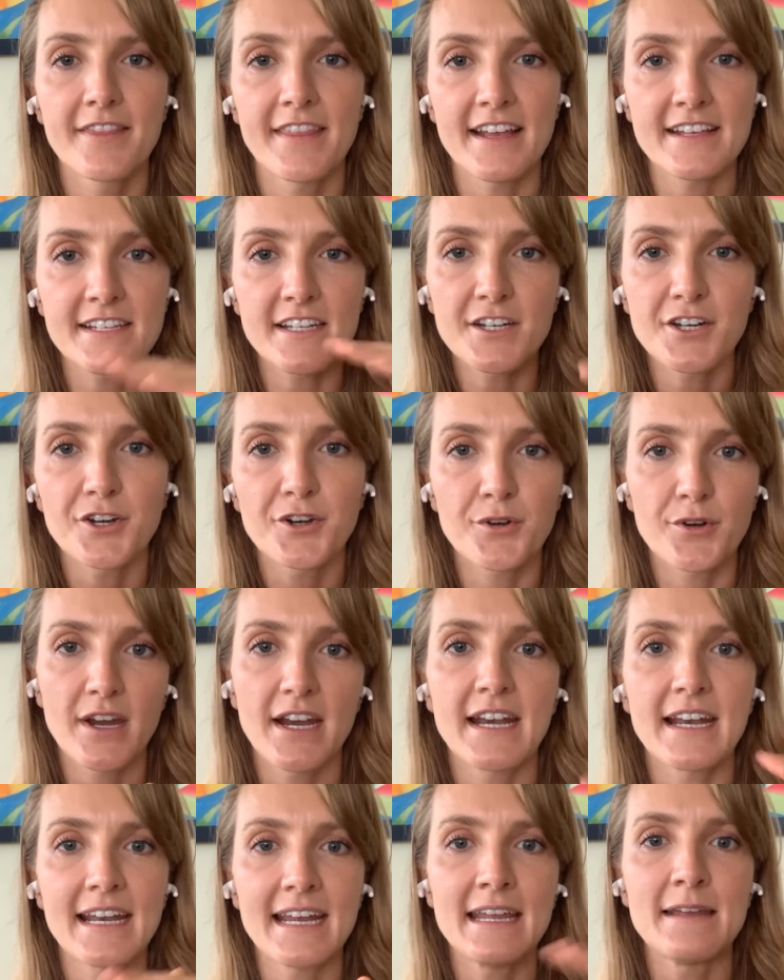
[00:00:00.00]
that's going to
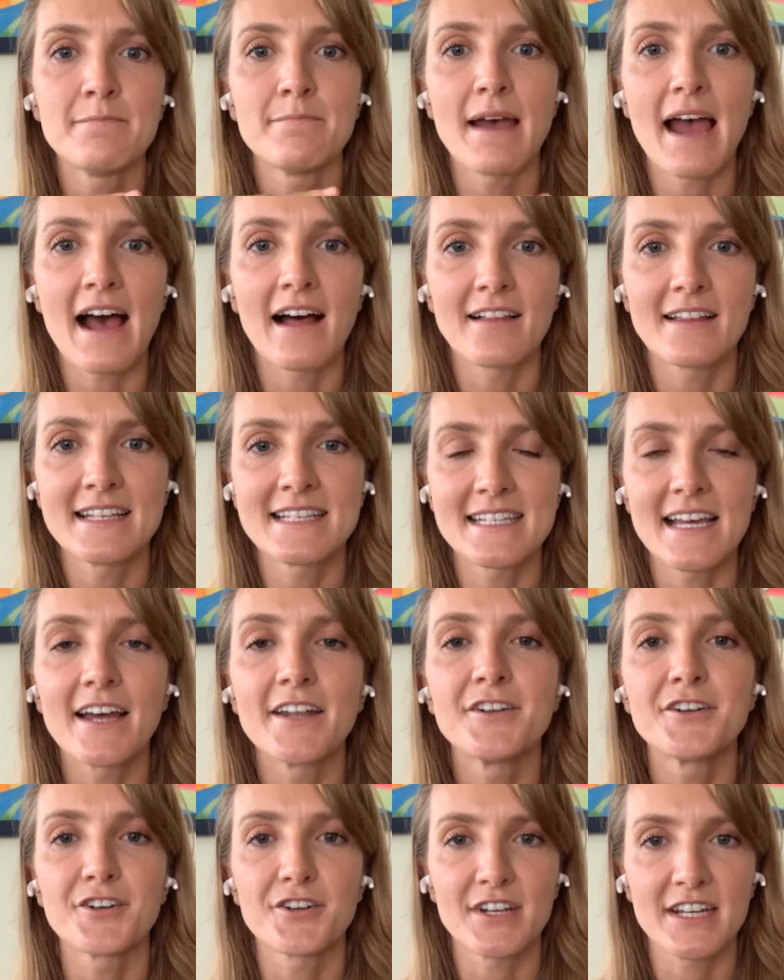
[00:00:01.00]
create an imbalance
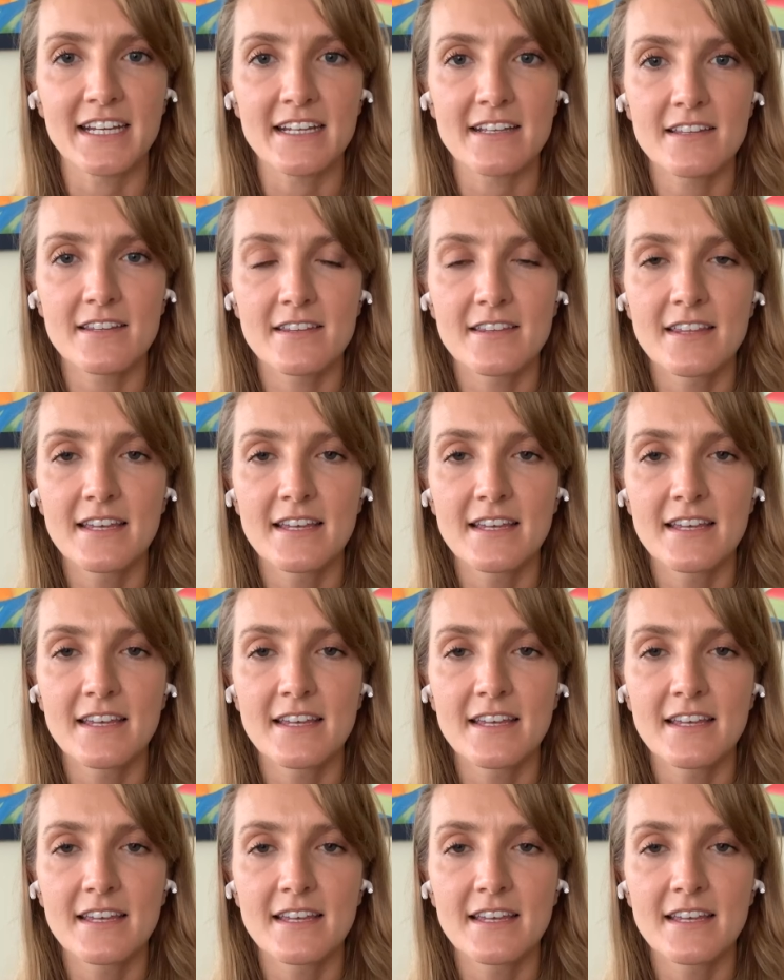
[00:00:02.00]
underneath.